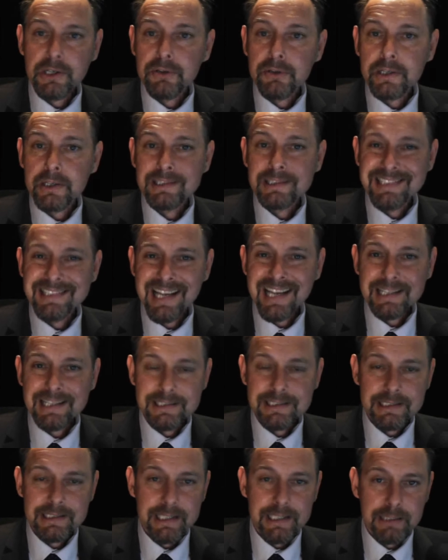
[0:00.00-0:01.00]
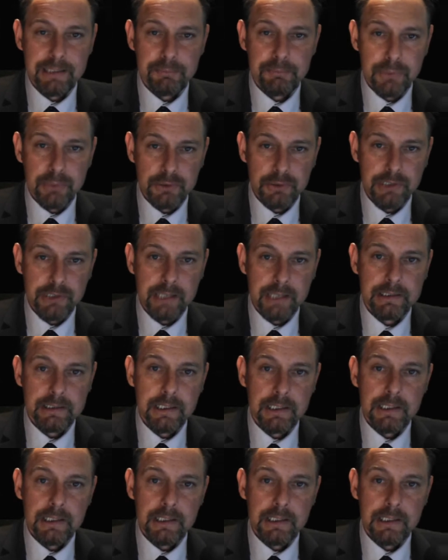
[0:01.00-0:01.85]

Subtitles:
Union TEN-T project.